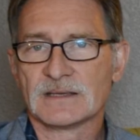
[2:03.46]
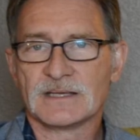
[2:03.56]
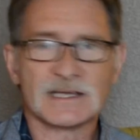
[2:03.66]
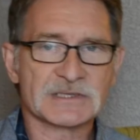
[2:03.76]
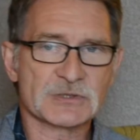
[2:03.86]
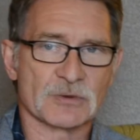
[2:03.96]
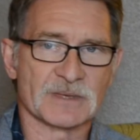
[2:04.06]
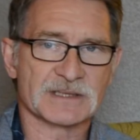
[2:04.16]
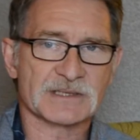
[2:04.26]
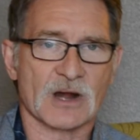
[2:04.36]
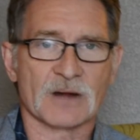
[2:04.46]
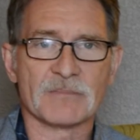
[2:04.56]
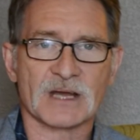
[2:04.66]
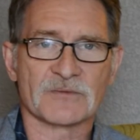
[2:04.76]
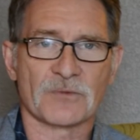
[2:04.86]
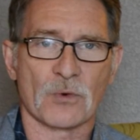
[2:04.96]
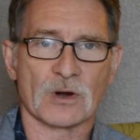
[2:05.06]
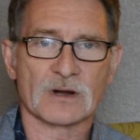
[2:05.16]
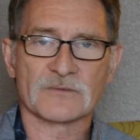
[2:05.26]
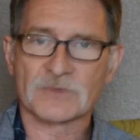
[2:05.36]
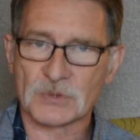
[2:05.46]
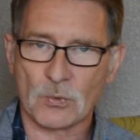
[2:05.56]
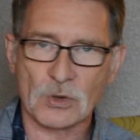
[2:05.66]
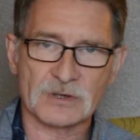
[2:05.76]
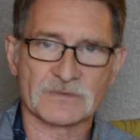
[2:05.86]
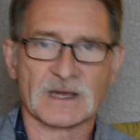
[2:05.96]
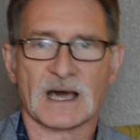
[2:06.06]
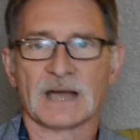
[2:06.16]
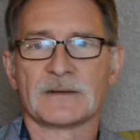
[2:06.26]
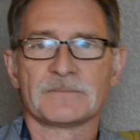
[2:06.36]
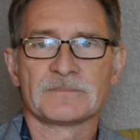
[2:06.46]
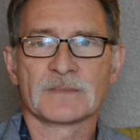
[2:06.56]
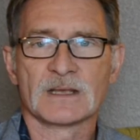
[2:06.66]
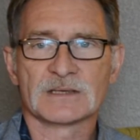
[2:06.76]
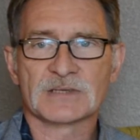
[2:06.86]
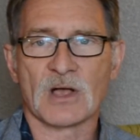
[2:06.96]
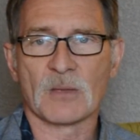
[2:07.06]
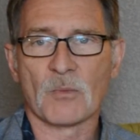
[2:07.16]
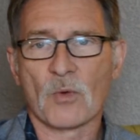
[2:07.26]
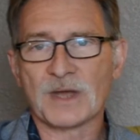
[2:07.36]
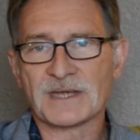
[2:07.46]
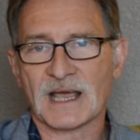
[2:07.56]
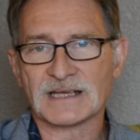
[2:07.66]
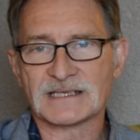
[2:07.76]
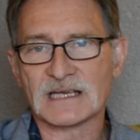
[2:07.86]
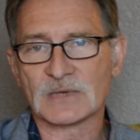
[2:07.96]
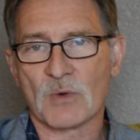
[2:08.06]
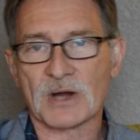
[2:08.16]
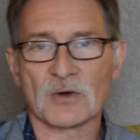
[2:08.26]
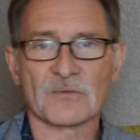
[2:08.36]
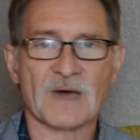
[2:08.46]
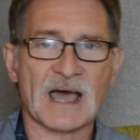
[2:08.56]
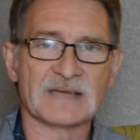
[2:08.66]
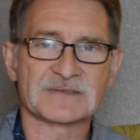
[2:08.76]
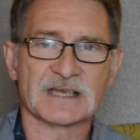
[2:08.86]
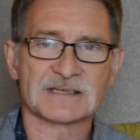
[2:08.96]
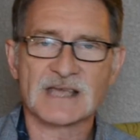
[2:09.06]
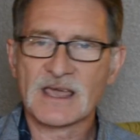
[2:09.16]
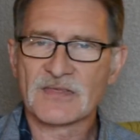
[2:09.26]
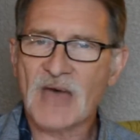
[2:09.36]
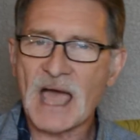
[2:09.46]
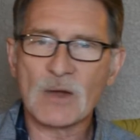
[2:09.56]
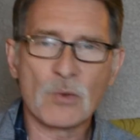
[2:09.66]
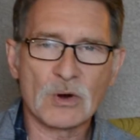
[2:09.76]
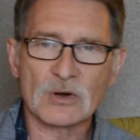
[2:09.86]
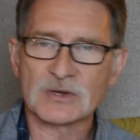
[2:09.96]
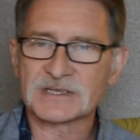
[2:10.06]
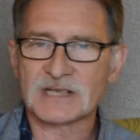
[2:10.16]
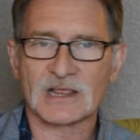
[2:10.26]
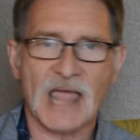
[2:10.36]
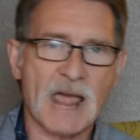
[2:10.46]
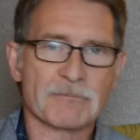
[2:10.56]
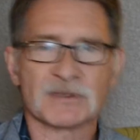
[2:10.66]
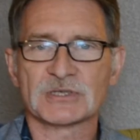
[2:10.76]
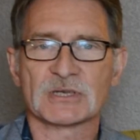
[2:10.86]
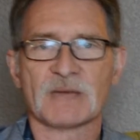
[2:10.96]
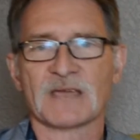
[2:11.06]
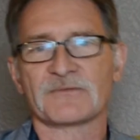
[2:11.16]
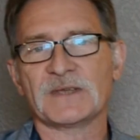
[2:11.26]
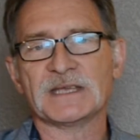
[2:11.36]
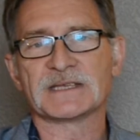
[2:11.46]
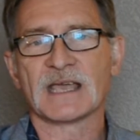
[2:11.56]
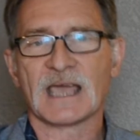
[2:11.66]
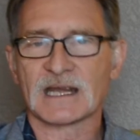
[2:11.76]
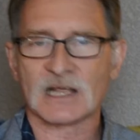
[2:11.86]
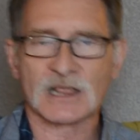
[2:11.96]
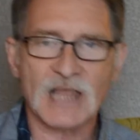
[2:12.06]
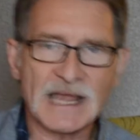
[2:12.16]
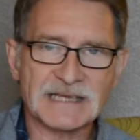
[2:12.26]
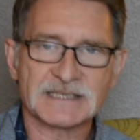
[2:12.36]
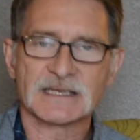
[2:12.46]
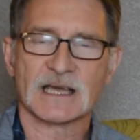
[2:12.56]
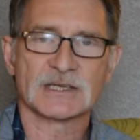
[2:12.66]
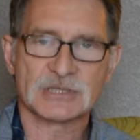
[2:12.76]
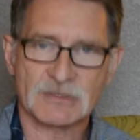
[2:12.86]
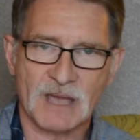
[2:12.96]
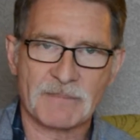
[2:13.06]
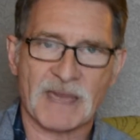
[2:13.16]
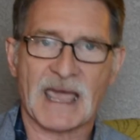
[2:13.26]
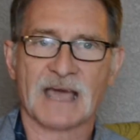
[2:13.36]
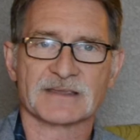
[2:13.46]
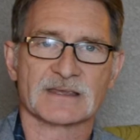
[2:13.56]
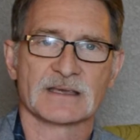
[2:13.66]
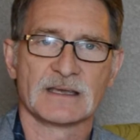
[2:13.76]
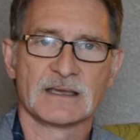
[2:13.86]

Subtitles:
the instruments are a metaphor for the Word of God. Psalm 119:105 says, "Thy word is a lamp unto my feet and a light unto my path."